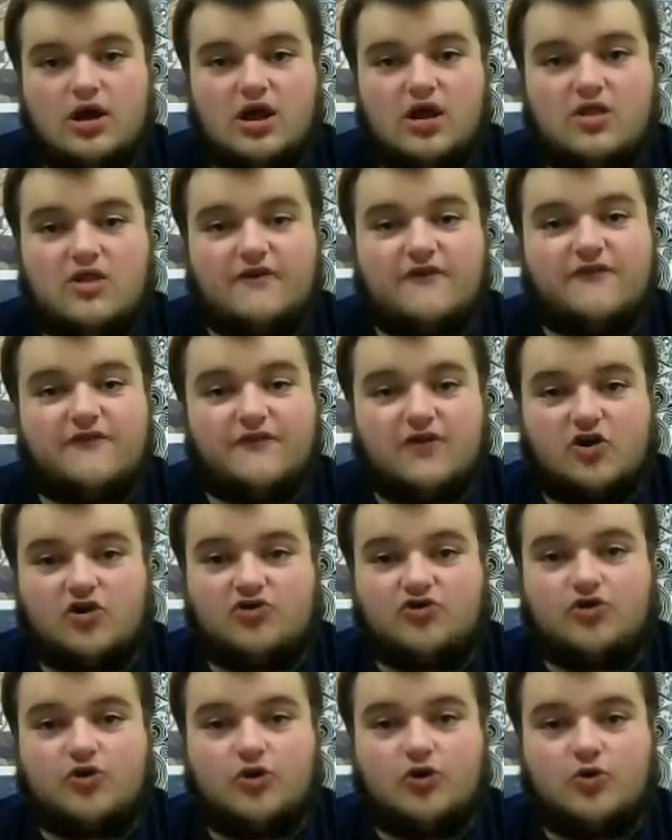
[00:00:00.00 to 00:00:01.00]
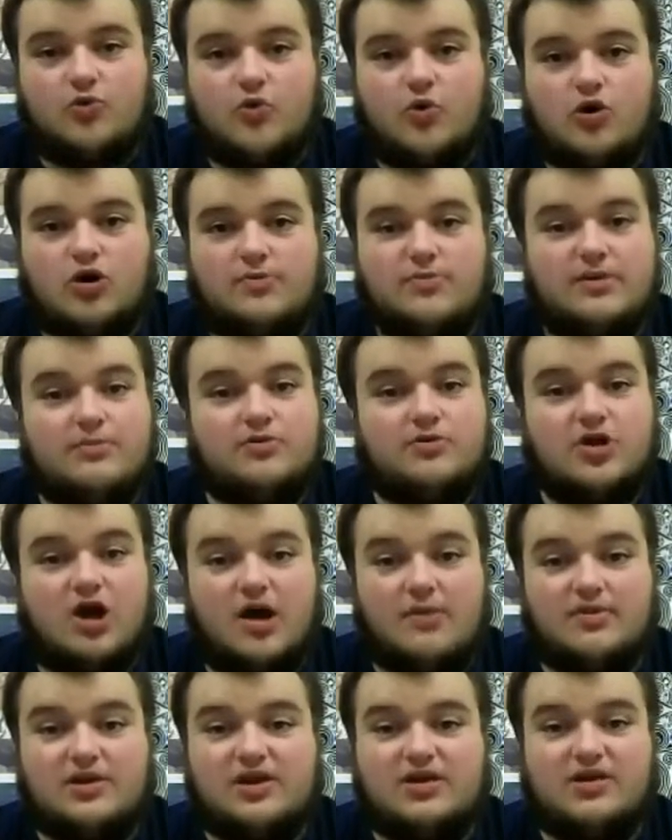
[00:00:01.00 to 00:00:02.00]
The first Total War to be
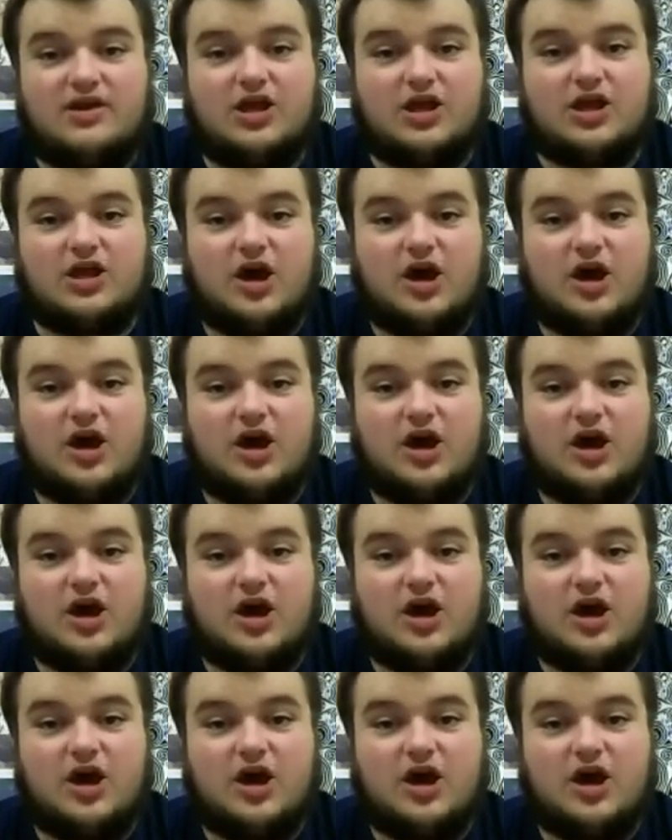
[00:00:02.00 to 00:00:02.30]
predominantly a